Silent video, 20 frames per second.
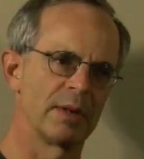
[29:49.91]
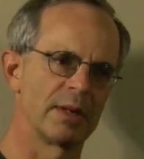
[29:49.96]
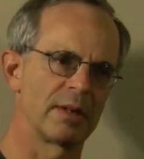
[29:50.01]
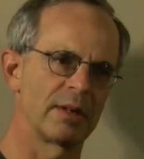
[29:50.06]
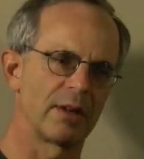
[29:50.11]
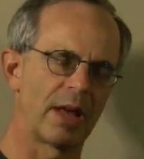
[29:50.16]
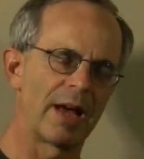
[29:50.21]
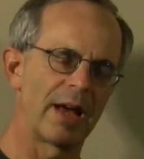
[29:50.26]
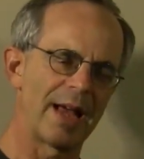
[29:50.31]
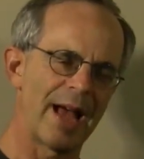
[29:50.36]

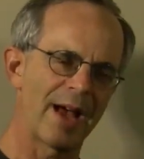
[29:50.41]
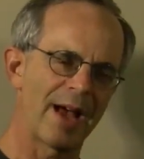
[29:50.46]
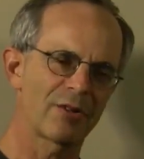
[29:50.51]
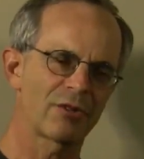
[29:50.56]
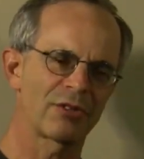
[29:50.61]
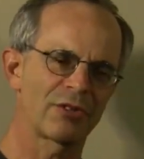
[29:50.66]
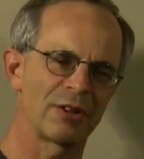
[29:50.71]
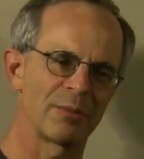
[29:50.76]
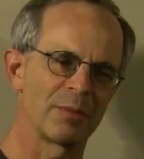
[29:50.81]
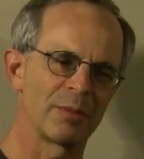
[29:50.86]
And I
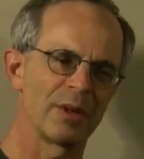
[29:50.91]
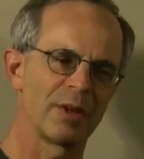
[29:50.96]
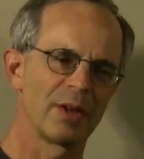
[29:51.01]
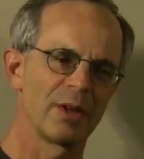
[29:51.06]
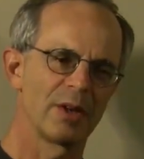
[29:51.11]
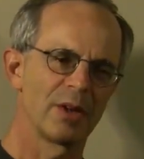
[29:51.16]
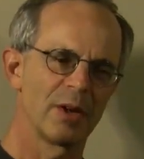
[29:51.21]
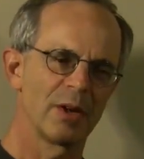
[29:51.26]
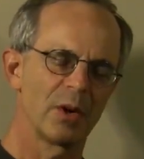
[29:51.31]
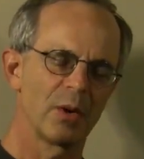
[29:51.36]
asked him,
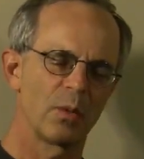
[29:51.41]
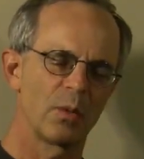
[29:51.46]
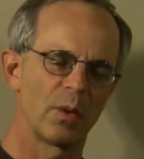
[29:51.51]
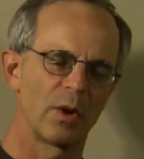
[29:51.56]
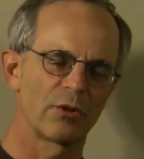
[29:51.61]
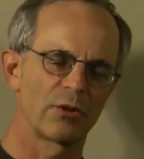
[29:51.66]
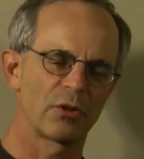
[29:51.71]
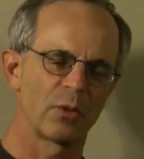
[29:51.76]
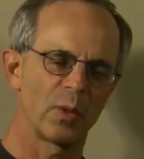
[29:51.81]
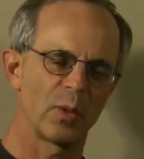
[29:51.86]

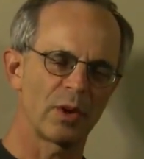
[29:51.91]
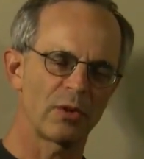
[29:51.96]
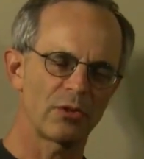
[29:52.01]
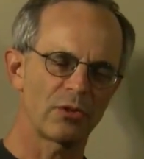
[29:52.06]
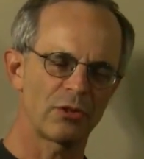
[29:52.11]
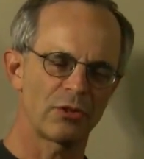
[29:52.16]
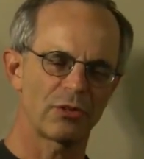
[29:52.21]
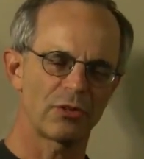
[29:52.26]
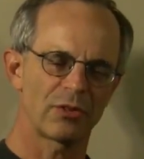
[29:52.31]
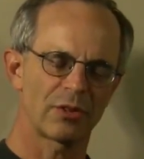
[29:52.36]
well, so what
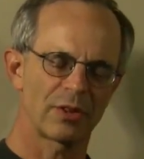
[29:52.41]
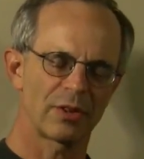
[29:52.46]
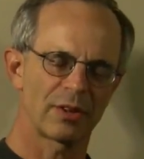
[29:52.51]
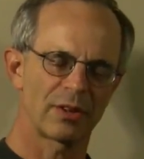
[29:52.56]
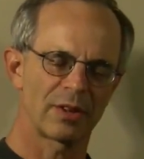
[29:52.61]
is